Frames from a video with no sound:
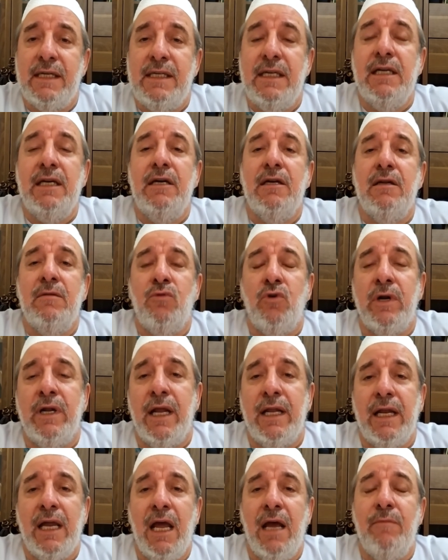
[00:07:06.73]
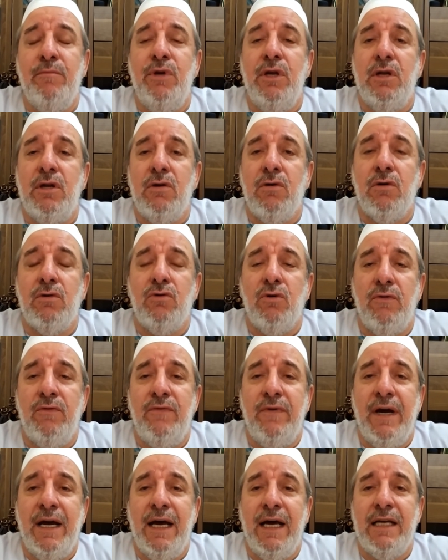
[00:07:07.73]
single monad can be thought
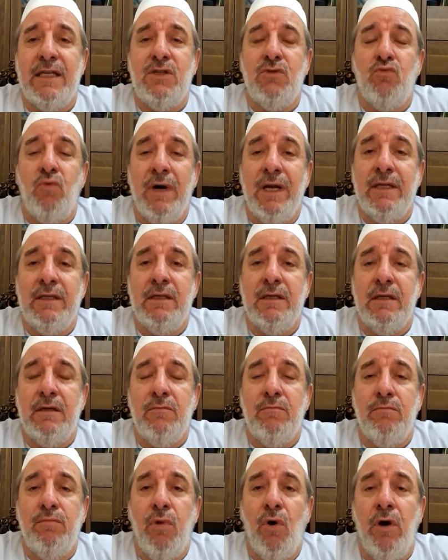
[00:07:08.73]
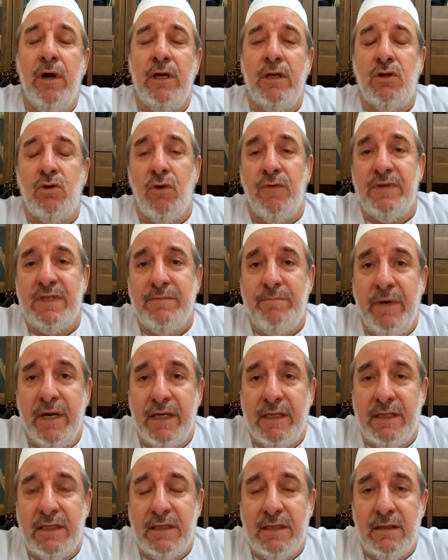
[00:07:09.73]
of as one point of
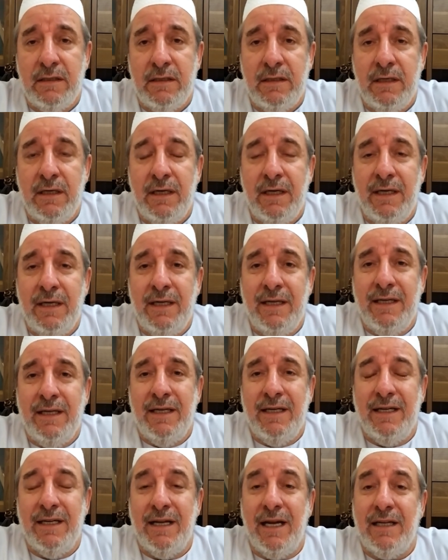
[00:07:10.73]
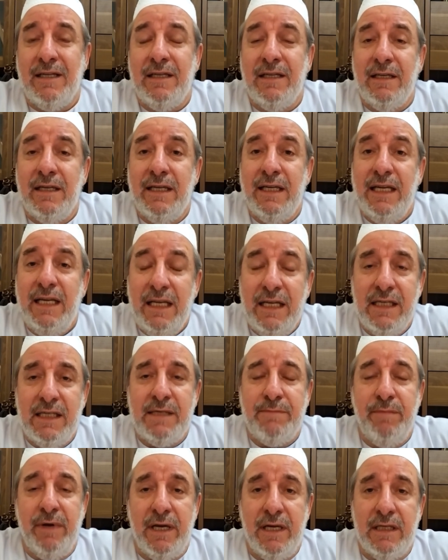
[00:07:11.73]
space, not in
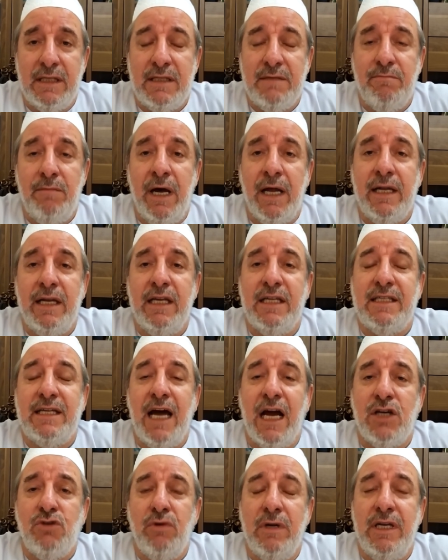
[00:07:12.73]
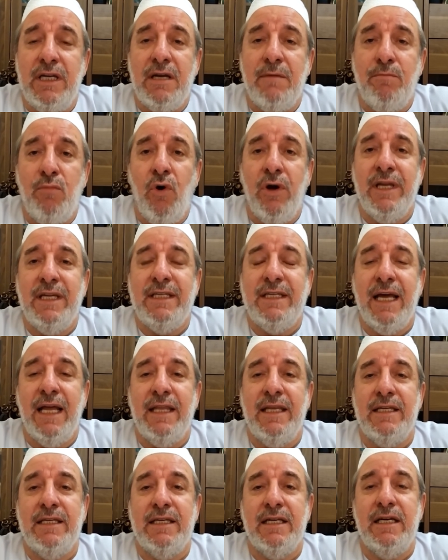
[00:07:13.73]
space, but it's actually the point
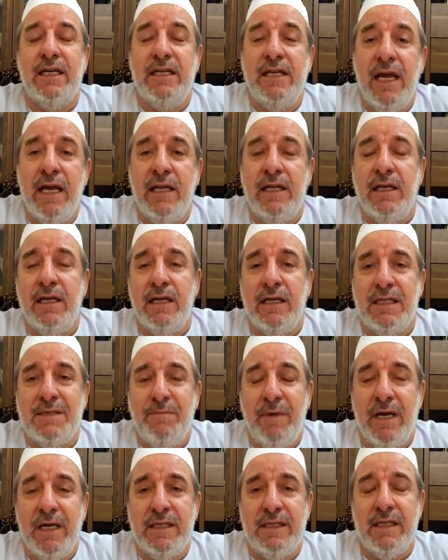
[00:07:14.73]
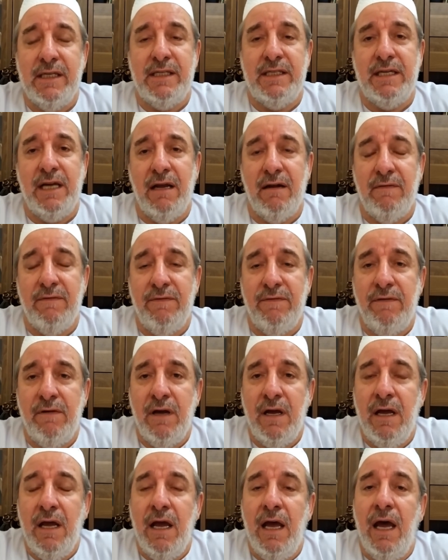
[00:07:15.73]
that is creating space itself
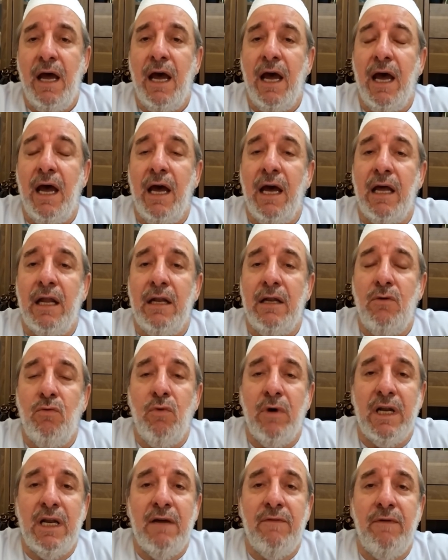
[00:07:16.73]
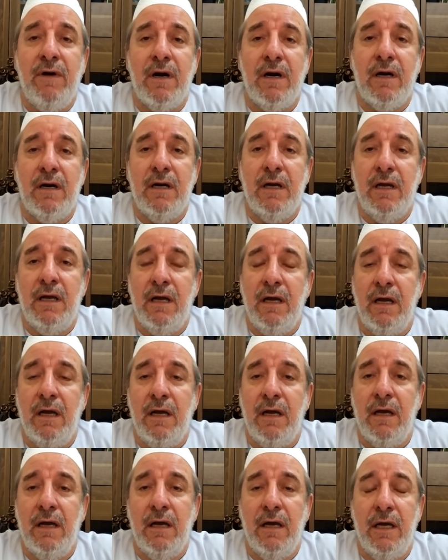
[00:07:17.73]
and whatever
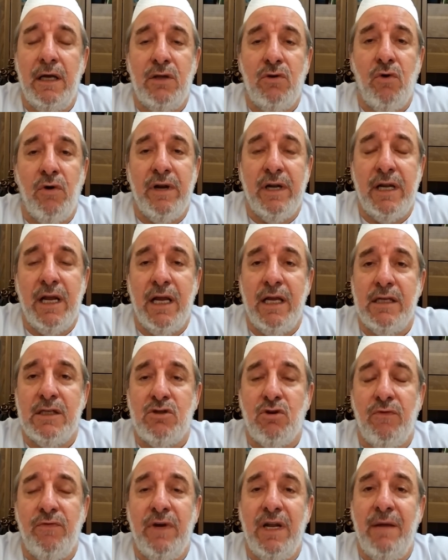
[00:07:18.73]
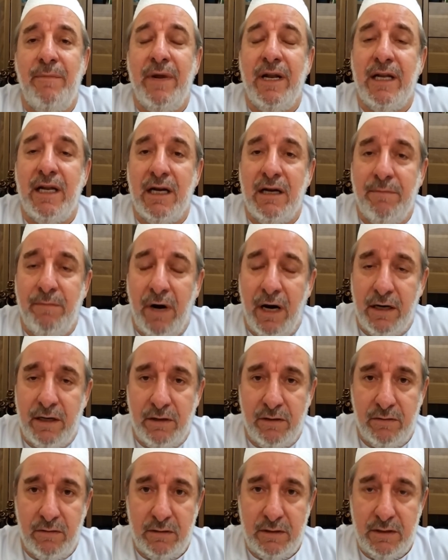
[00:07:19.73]
it contains of elementary
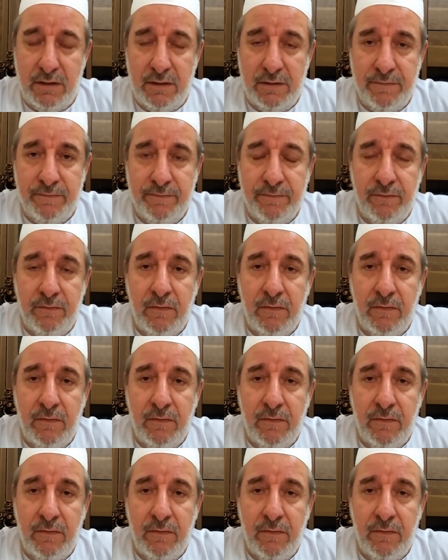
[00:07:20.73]
particles.